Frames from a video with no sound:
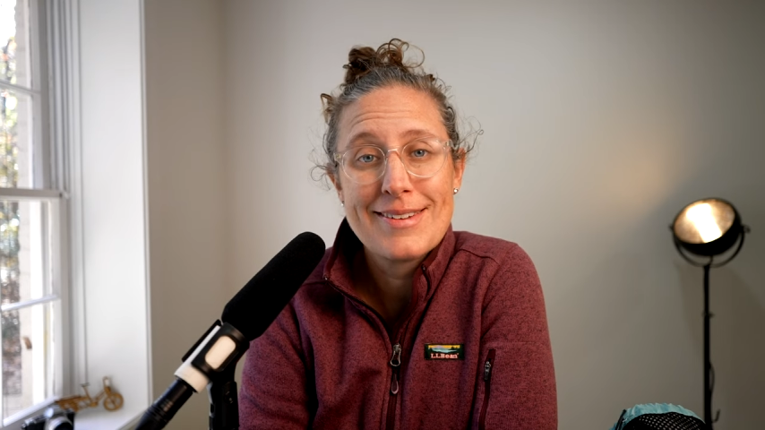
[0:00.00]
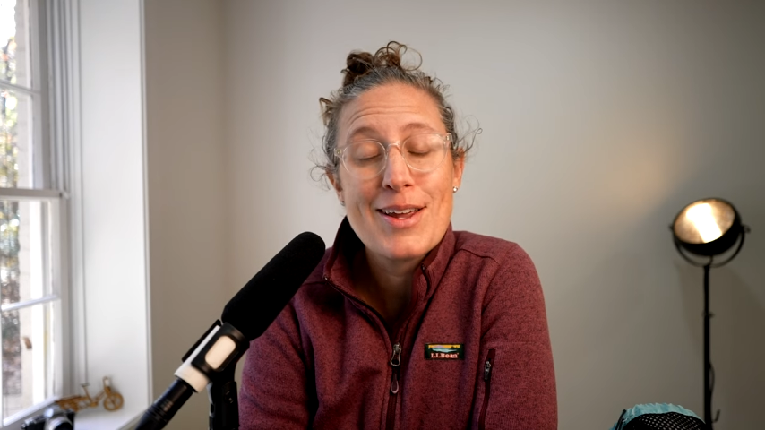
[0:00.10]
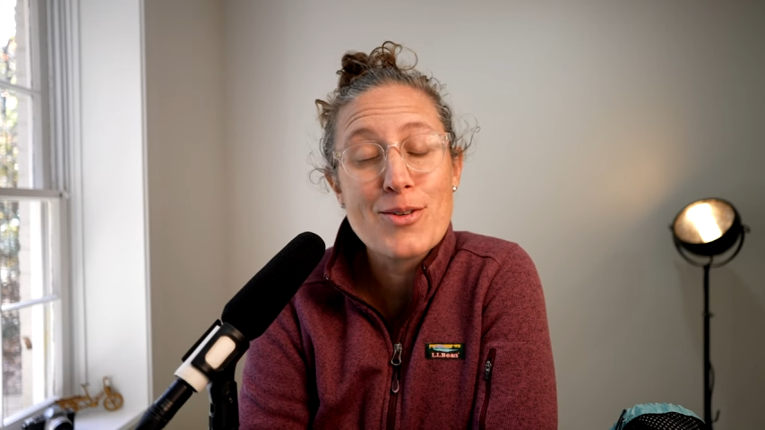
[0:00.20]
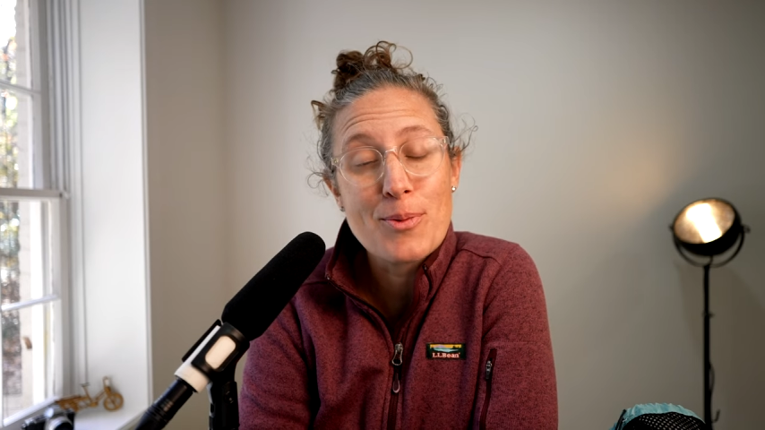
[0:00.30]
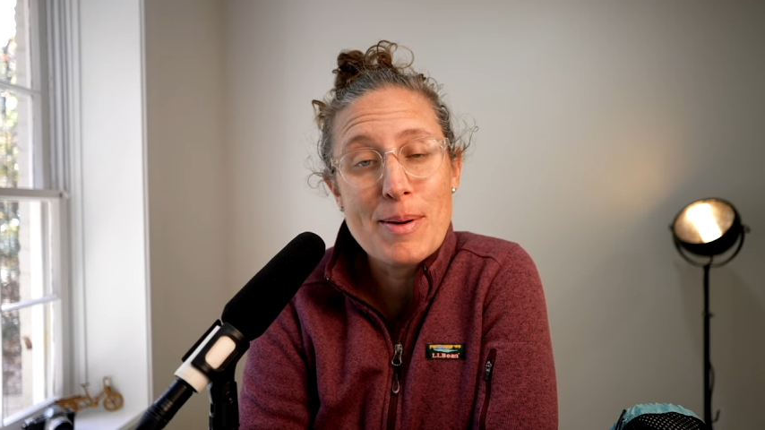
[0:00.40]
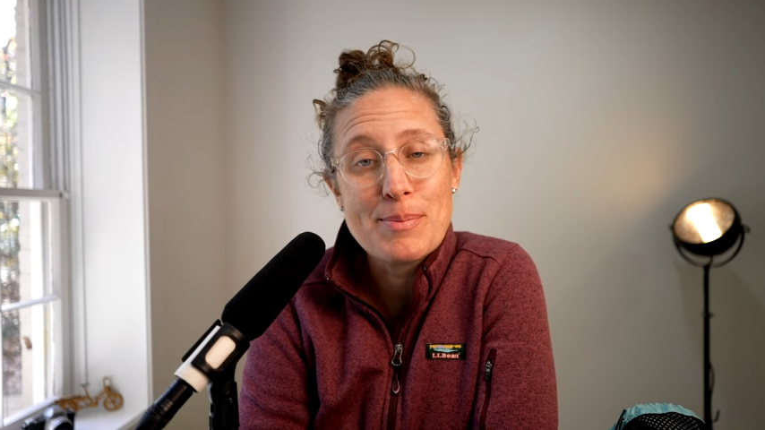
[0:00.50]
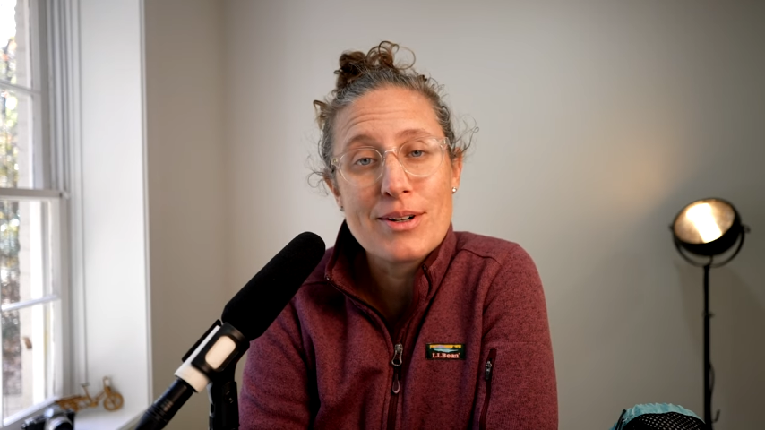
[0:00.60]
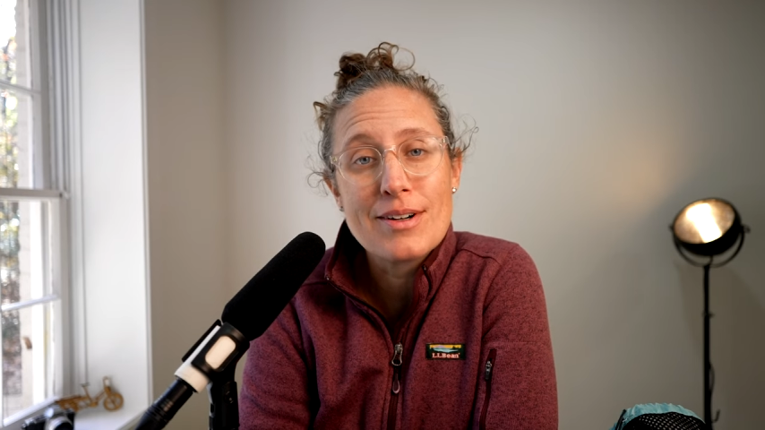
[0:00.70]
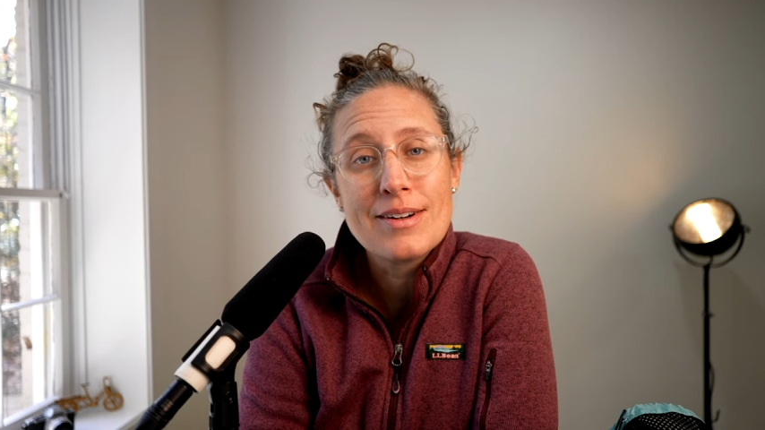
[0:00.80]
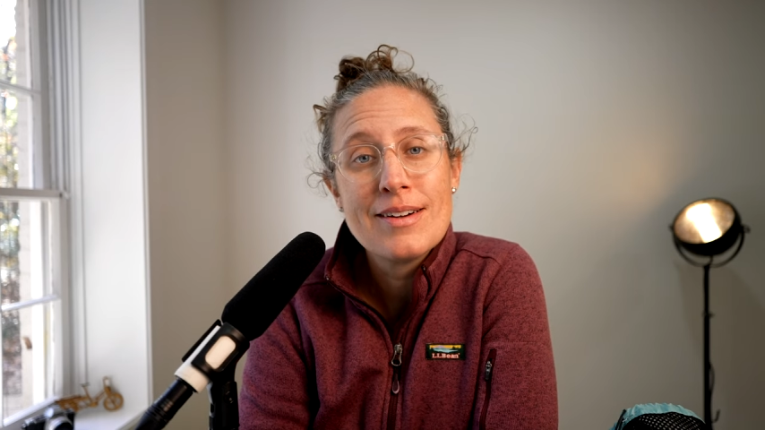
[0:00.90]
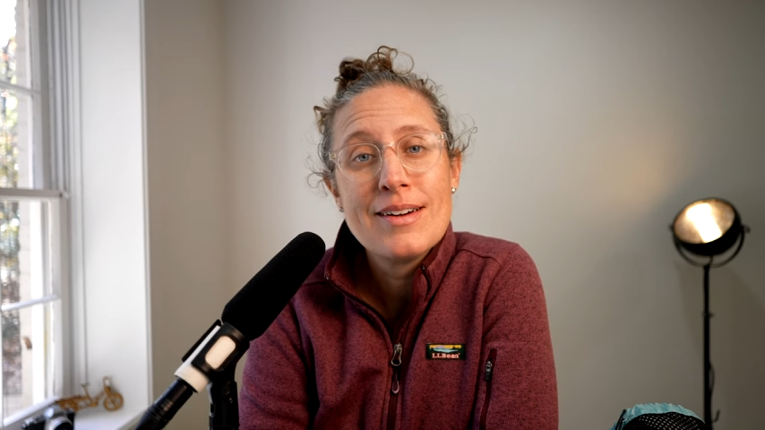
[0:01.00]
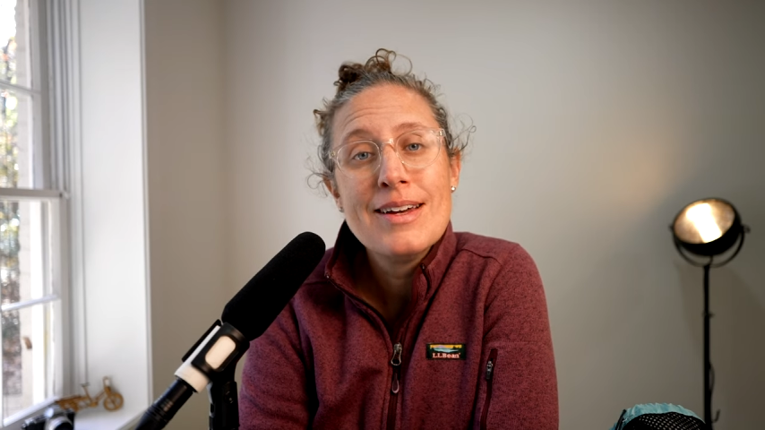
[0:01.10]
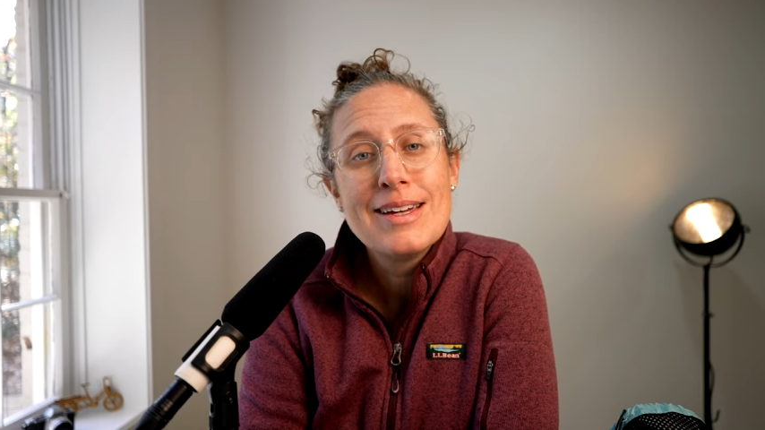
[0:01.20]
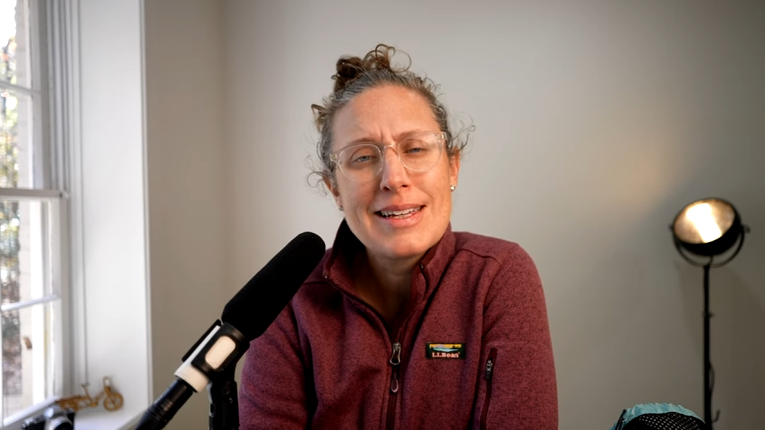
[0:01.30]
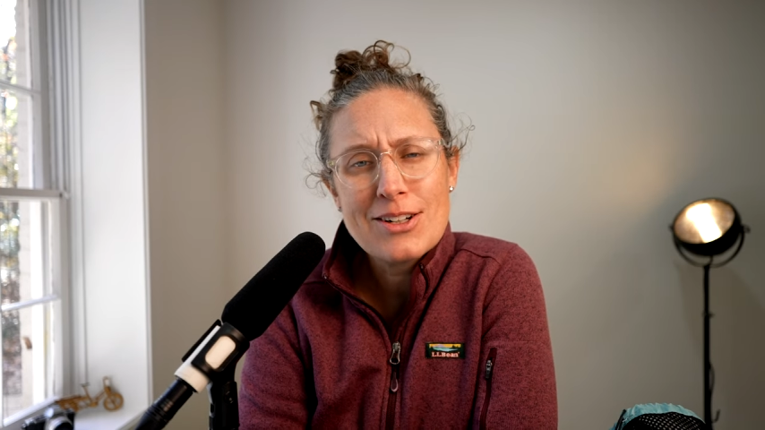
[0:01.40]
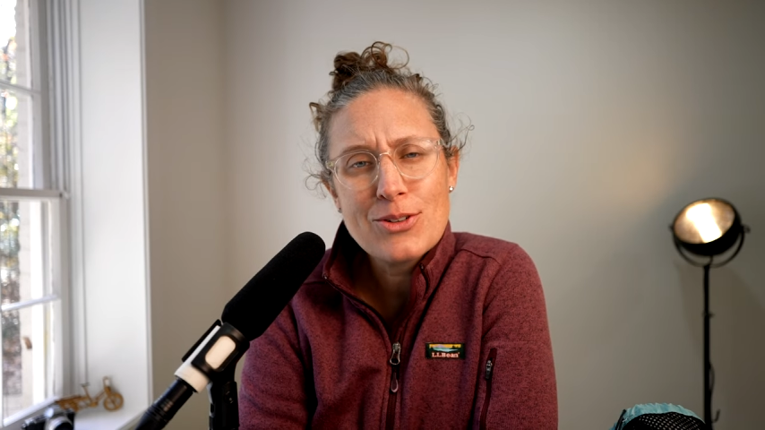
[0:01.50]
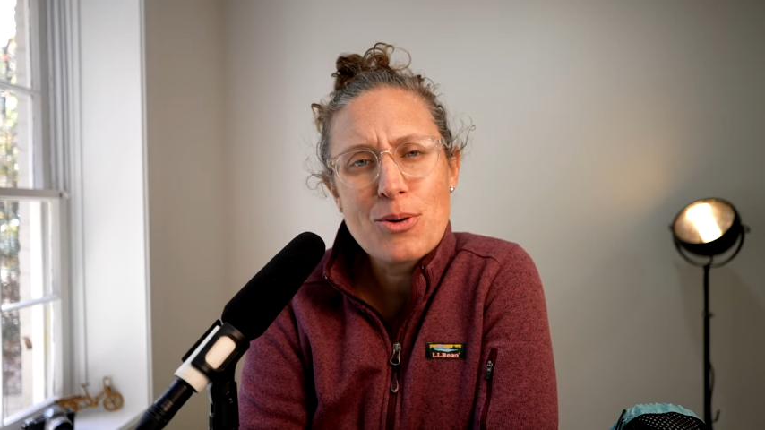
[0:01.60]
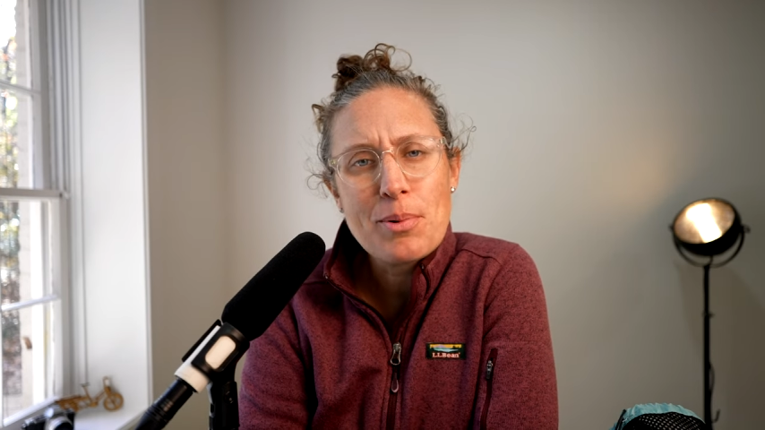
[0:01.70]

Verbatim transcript: And remember, get on your